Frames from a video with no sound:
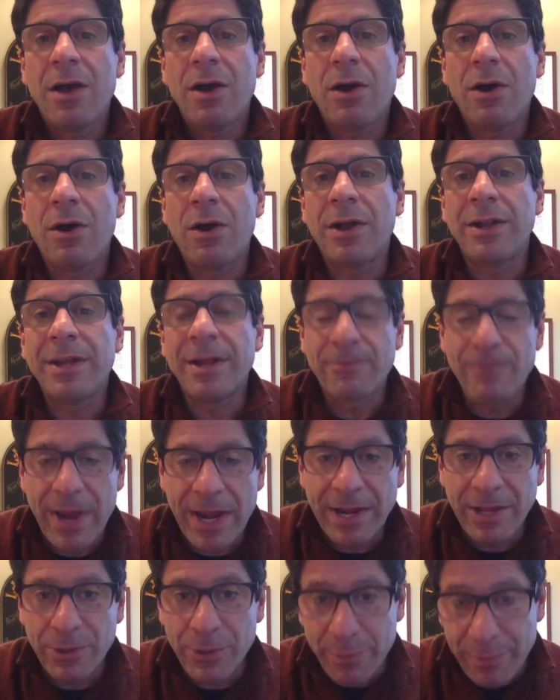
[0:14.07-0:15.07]
On a
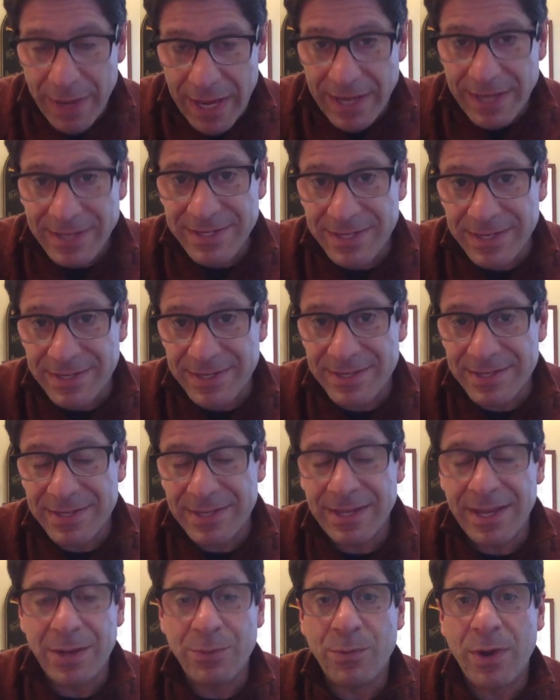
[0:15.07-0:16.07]
regular basis,
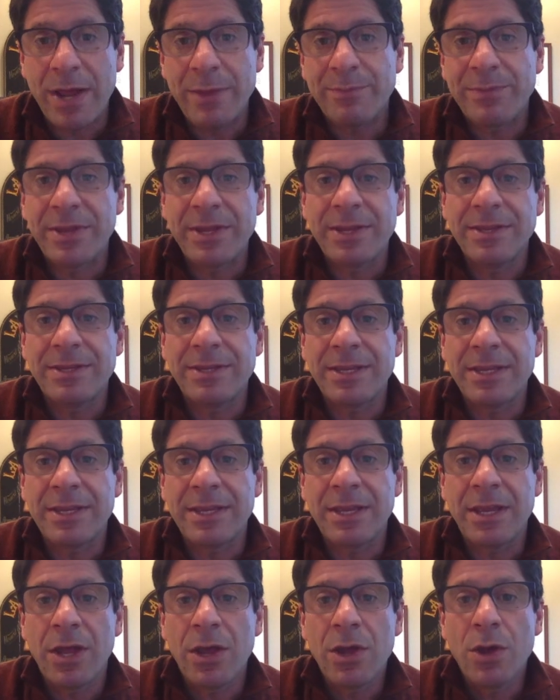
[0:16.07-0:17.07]
the
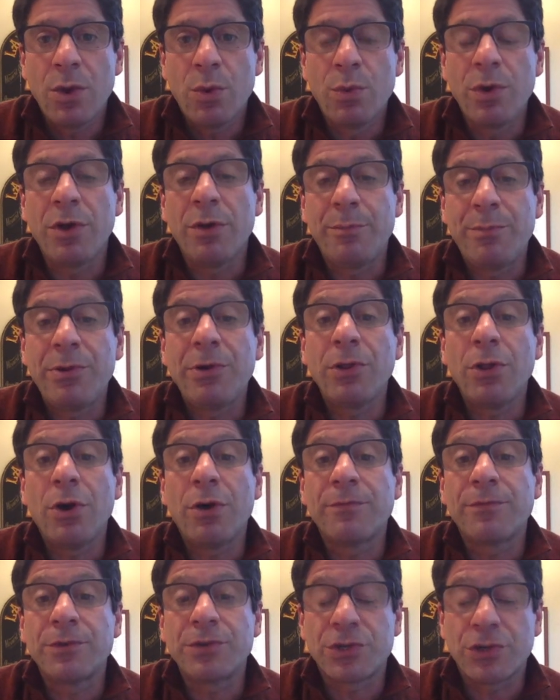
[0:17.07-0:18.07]
NYPD will pull
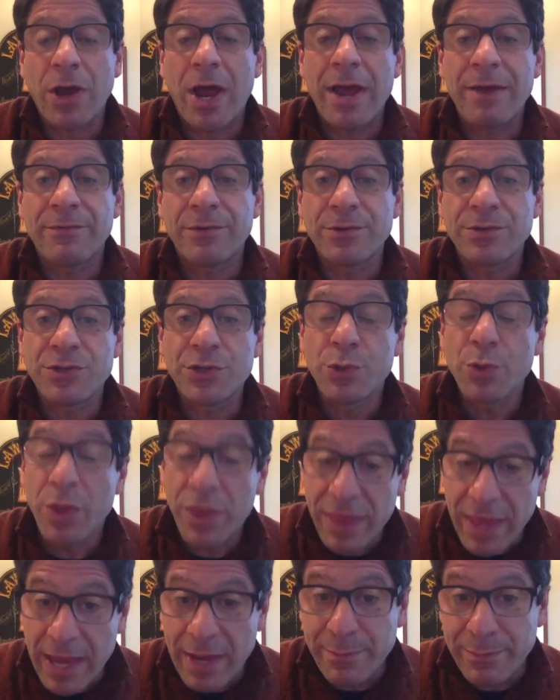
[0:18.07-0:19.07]
over drivers who
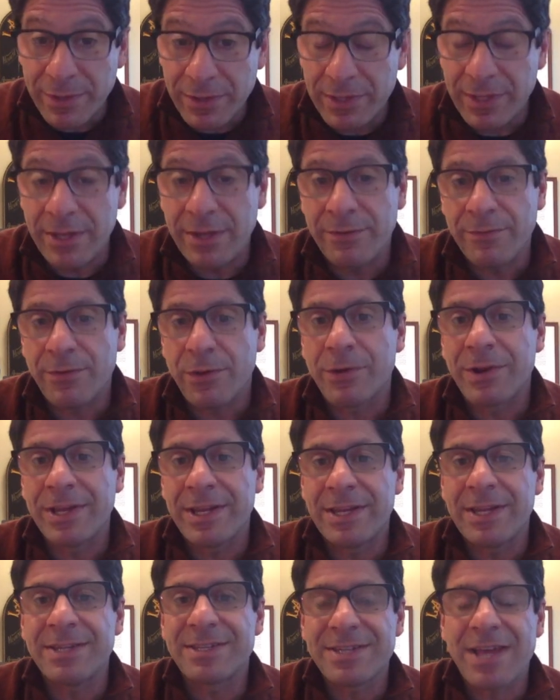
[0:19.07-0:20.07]
they believe are
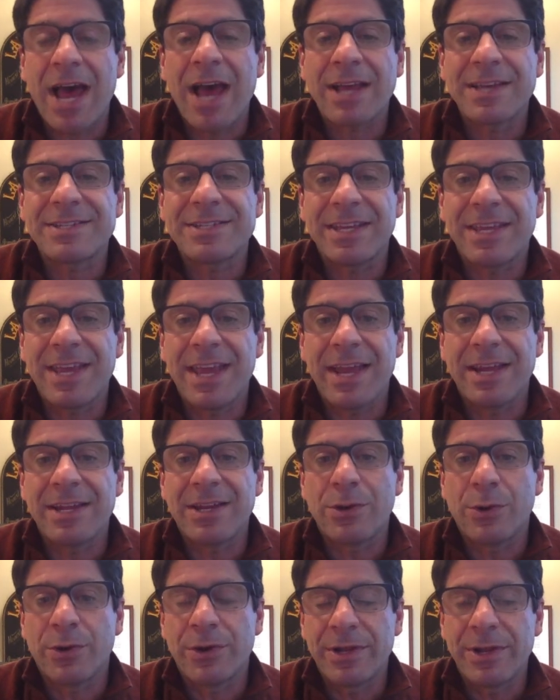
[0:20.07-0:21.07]
in an
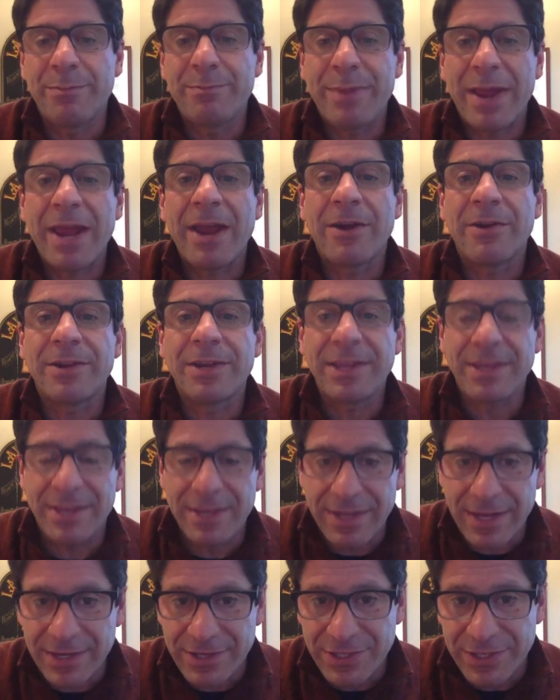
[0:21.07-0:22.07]
intoxicated or an impaired
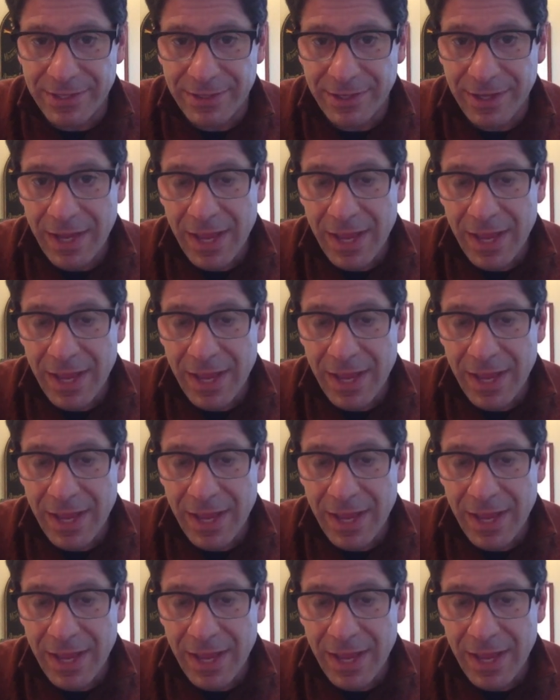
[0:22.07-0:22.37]
condition.